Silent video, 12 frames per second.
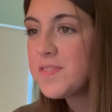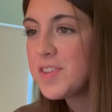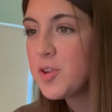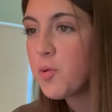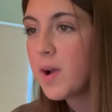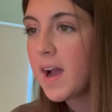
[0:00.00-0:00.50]

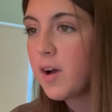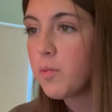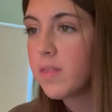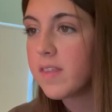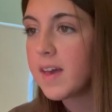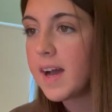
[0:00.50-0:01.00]
You were out
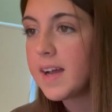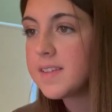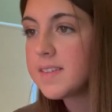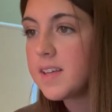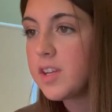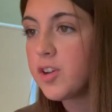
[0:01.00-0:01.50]
with
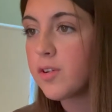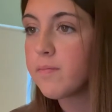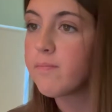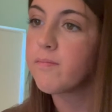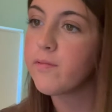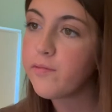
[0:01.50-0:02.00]
guys and
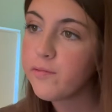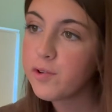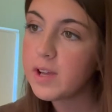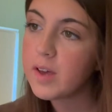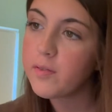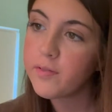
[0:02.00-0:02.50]
your
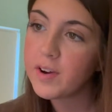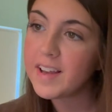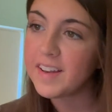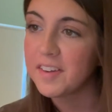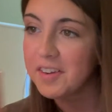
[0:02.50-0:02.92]
freak friend.